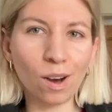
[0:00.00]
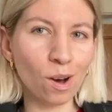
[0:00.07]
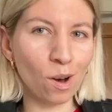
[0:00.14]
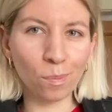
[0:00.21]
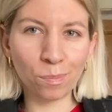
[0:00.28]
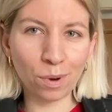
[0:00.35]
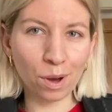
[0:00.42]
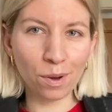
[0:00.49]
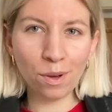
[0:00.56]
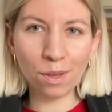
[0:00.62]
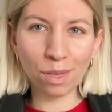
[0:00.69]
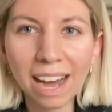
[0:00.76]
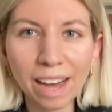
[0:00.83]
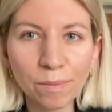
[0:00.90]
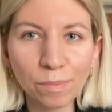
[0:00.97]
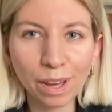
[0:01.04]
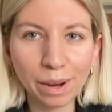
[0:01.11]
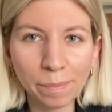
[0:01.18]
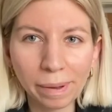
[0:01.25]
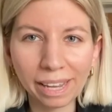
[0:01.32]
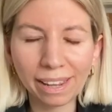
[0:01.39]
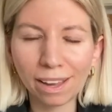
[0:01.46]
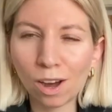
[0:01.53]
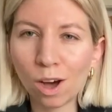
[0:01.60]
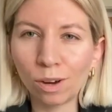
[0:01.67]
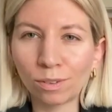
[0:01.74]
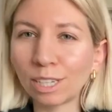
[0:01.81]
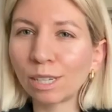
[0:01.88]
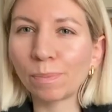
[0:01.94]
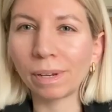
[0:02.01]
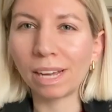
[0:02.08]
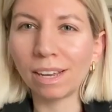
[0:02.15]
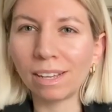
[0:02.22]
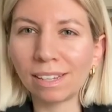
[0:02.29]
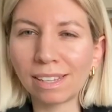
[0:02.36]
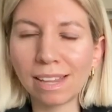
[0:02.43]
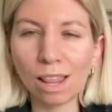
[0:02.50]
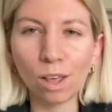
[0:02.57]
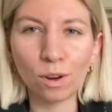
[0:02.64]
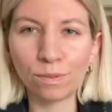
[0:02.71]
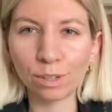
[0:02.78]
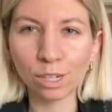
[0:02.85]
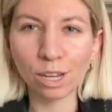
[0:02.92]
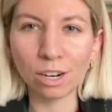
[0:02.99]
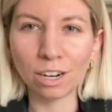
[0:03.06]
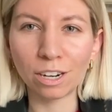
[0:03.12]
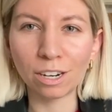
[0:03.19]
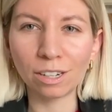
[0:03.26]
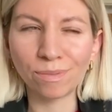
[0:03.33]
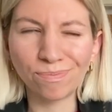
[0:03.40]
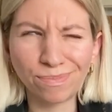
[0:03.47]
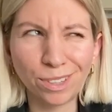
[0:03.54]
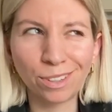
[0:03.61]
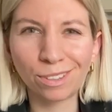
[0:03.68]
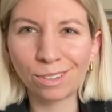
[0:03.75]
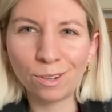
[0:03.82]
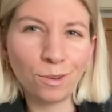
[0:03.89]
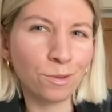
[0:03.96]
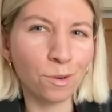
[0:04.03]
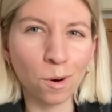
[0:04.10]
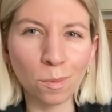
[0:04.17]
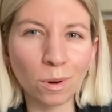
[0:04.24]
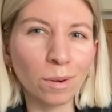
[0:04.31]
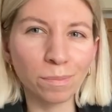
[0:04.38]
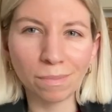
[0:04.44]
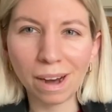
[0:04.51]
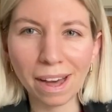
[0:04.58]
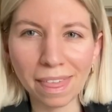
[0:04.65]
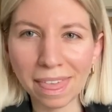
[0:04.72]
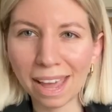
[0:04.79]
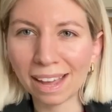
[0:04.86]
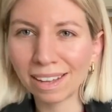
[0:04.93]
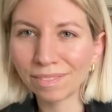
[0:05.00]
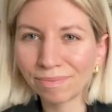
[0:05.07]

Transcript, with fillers: on both. I'm gonna pick the Converse because the loafers are too formal, I think.